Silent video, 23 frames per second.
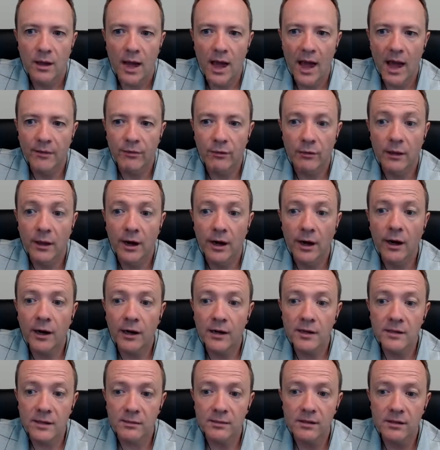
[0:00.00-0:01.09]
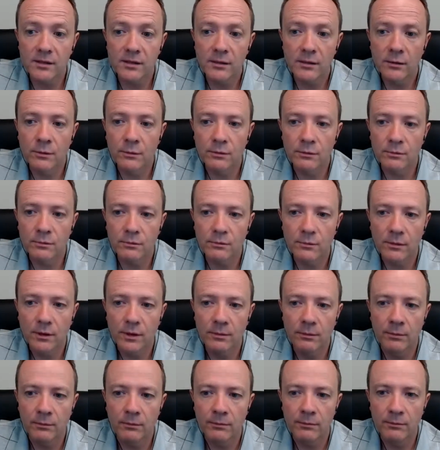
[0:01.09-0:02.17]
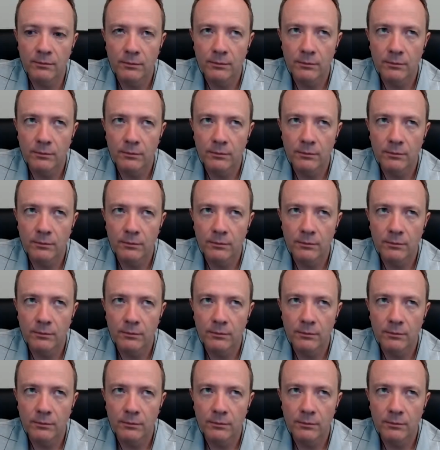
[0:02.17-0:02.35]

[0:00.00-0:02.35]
Avalara because I still am